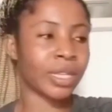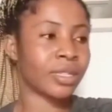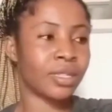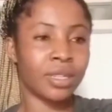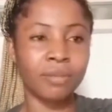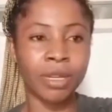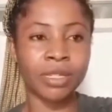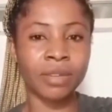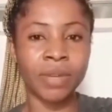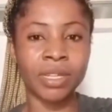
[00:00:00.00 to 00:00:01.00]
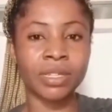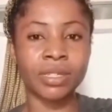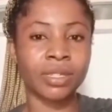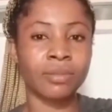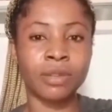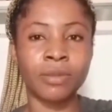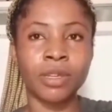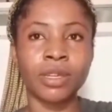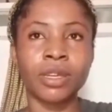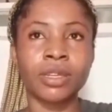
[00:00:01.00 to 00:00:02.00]
I was like checking myself. I didn't see the
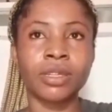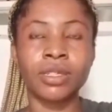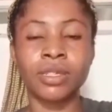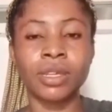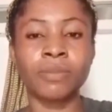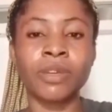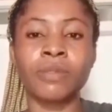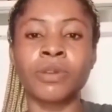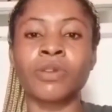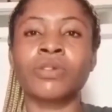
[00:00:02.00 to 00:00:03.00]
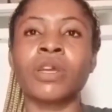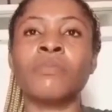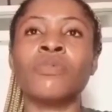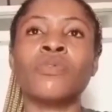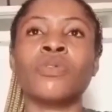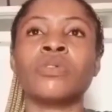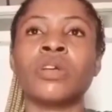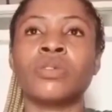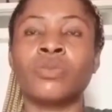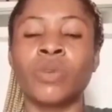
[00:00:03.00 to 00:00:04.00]
baby again. He disappeared because I moved
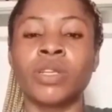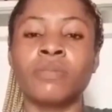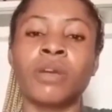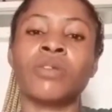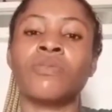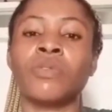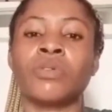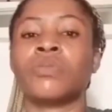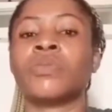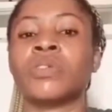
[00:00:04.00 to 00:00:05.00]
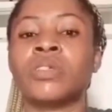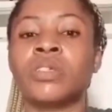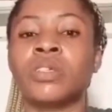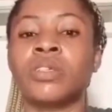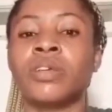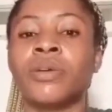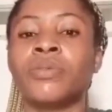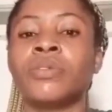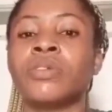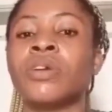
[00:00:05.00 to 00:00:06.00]
closer to where the man of God was sitting
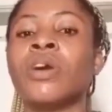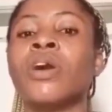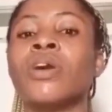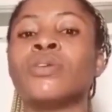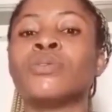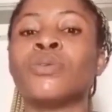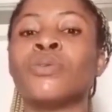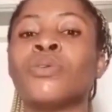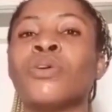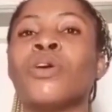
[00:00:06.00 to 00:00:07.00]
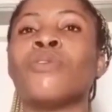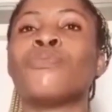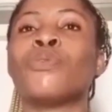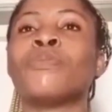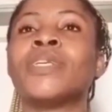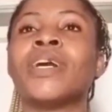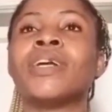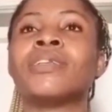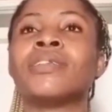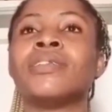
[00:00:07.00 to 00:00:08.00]
down. So from
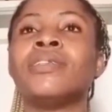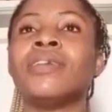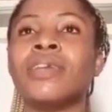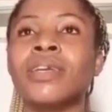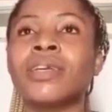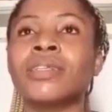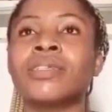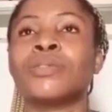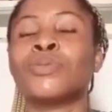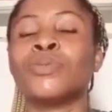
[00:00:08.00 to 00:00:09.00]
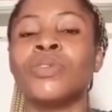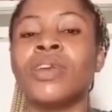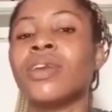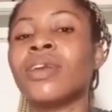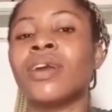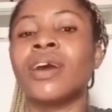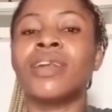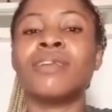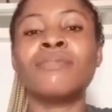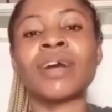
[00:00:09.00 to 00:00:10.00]
that day to today,
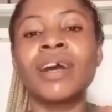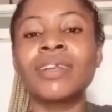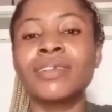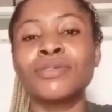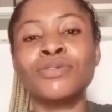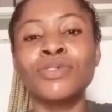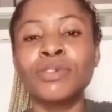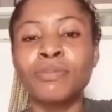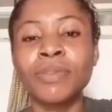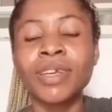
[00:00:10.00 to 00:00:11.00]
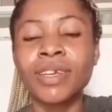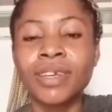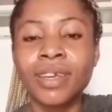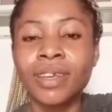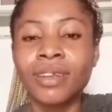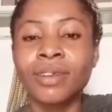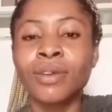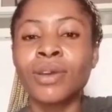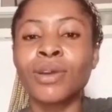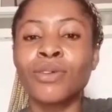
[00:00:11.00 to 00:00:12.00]
I never had a dream
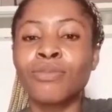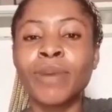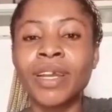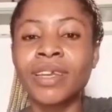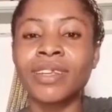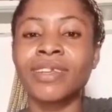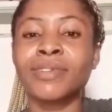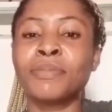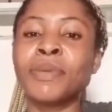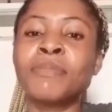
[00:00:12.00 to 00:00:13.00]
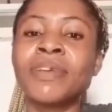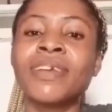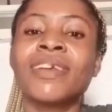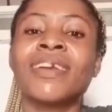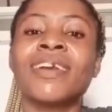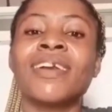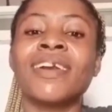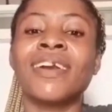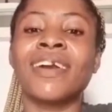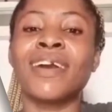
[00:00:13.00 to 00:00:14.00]
again of backing any baby.